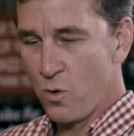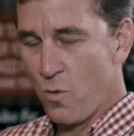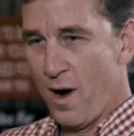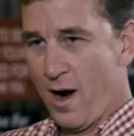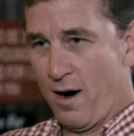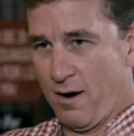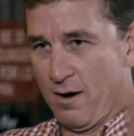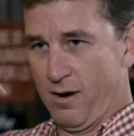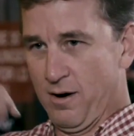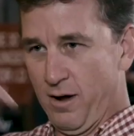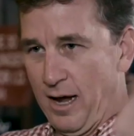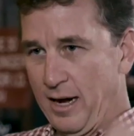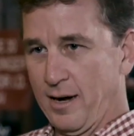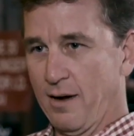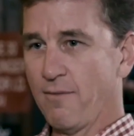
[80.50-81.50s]
Do you wear
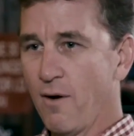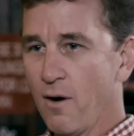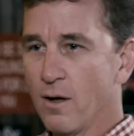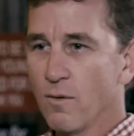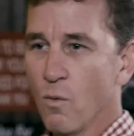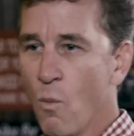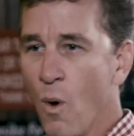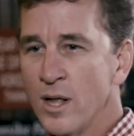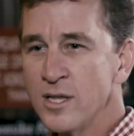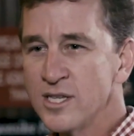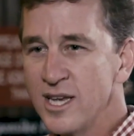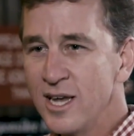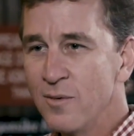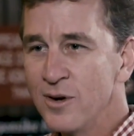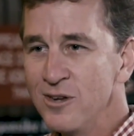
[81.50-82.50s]
a
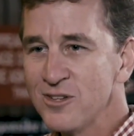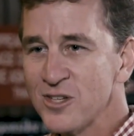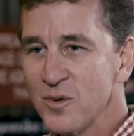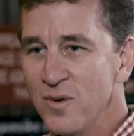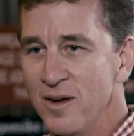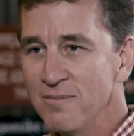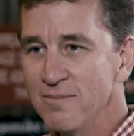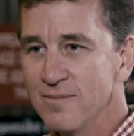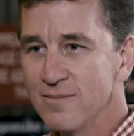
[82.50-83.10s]
onesie when you swim?